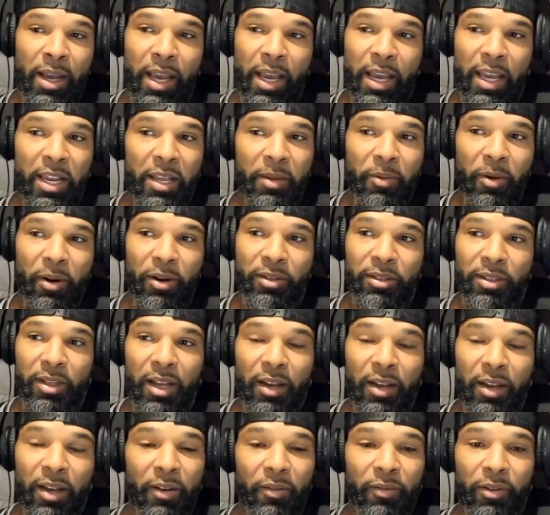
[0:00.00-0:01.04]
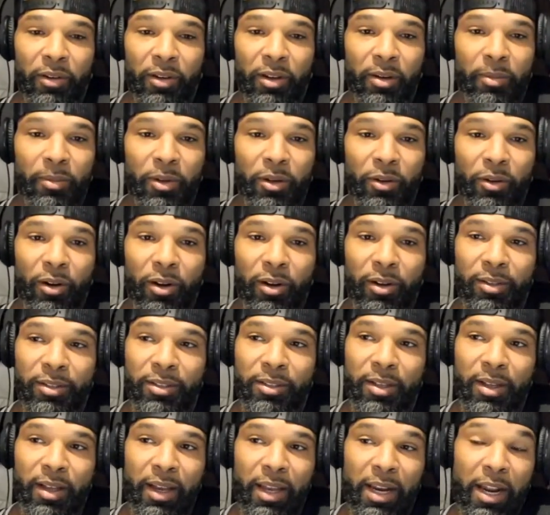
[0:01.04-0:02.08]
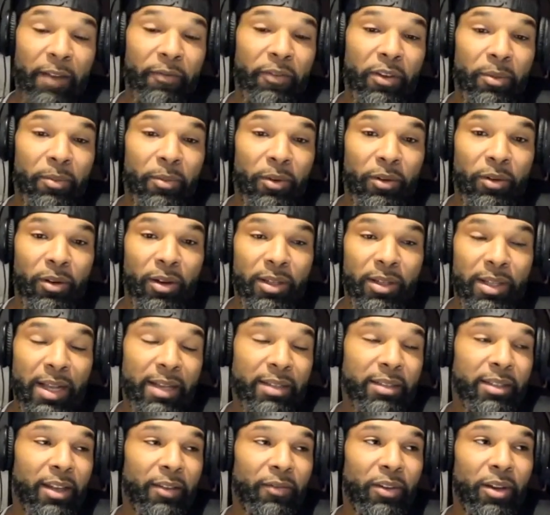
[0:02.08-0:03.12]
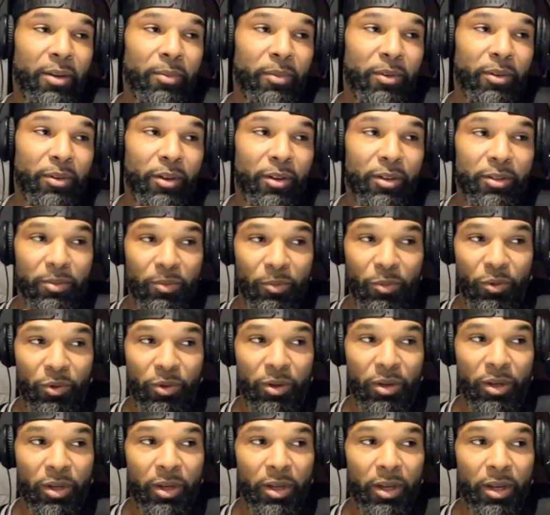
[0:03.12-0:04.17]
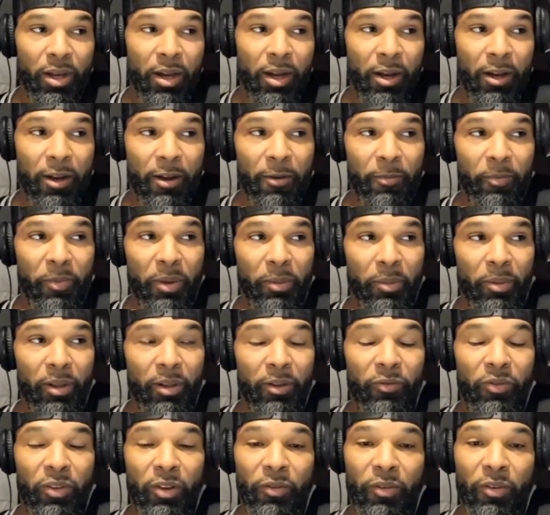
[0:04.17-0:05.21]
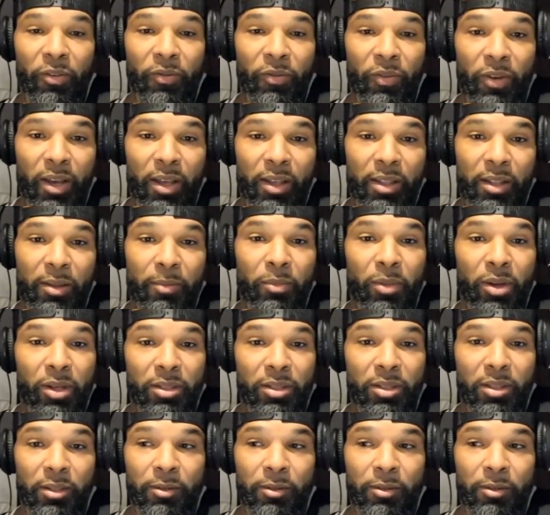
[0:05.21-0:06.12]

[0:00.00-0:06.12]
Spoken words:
Any person I've ever come across, and I've come across more people of different faith, and